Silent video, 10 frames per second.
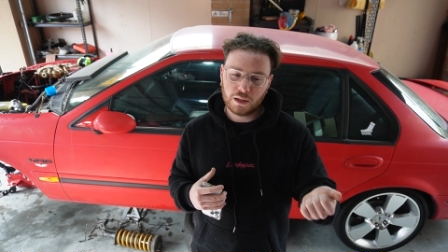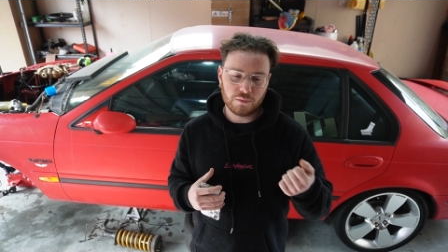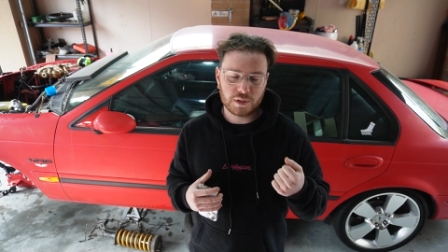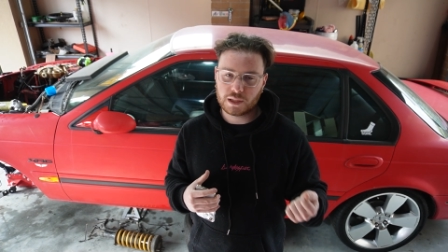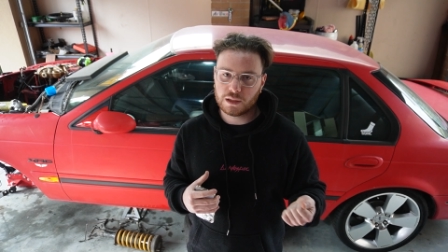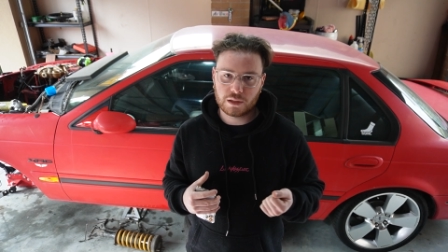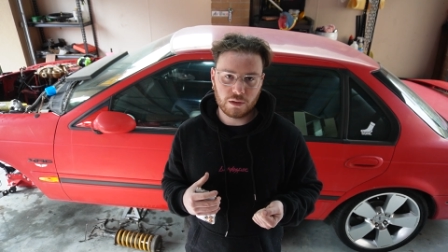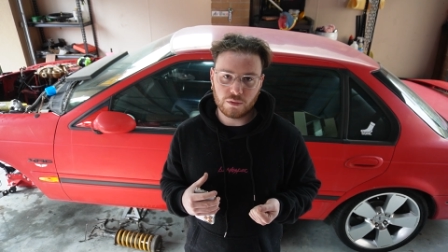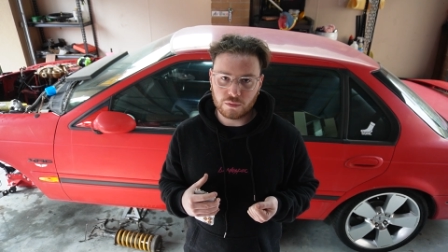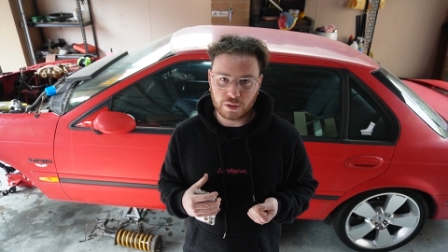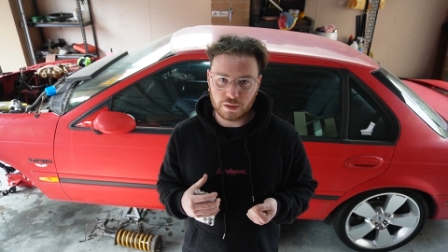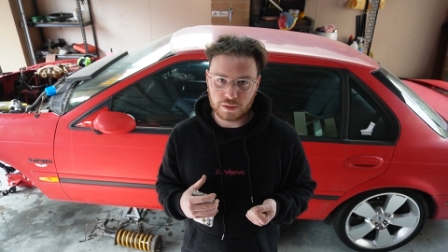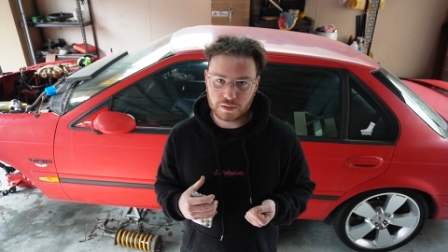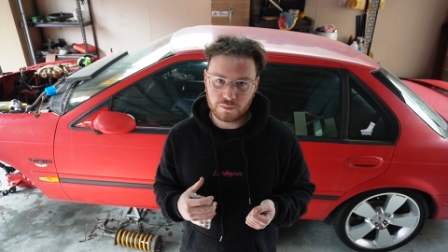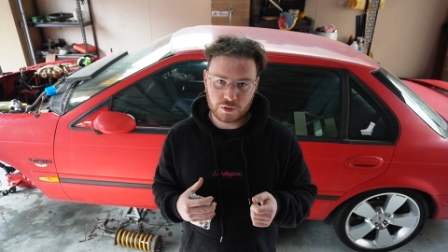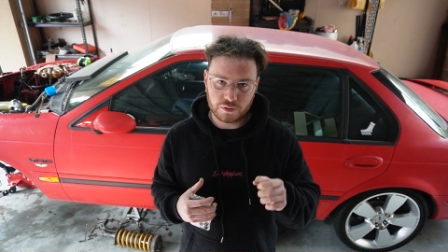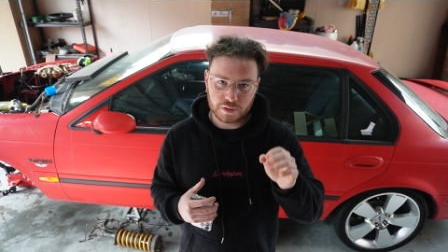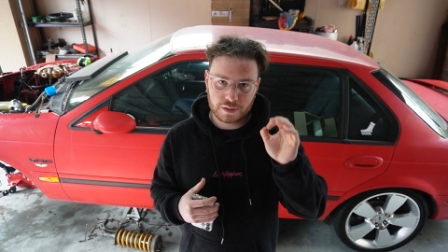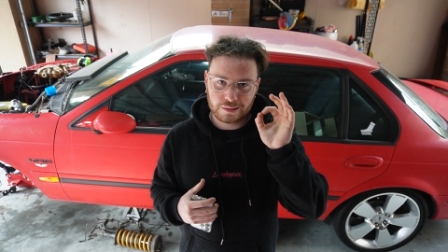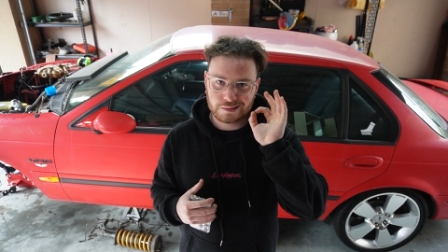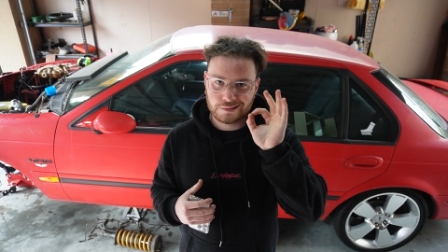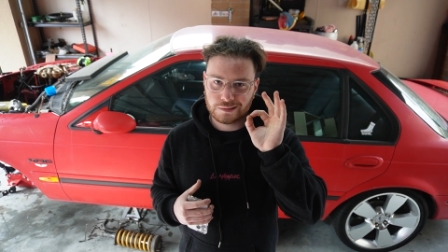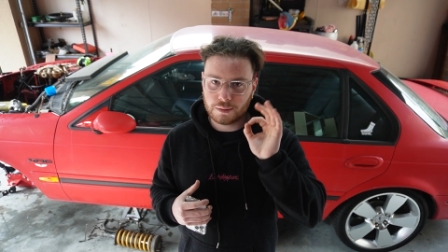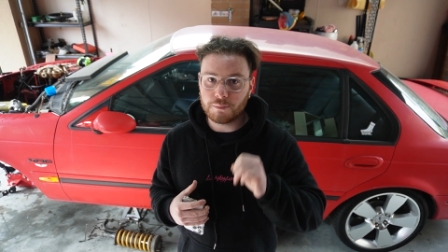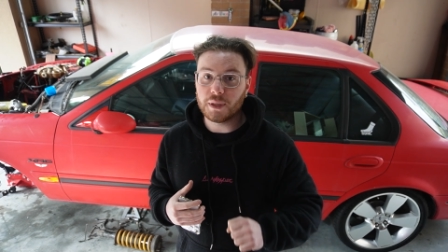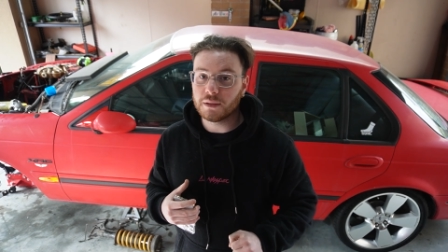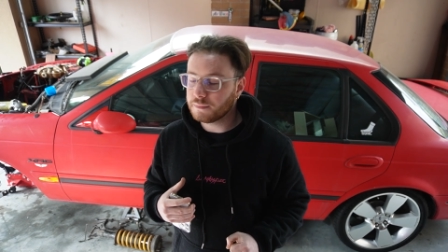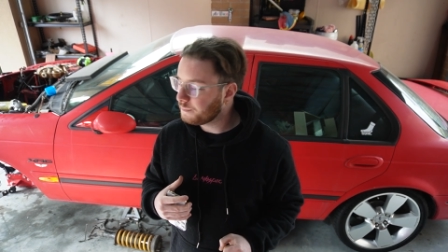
and it was selecting all gears, which was min.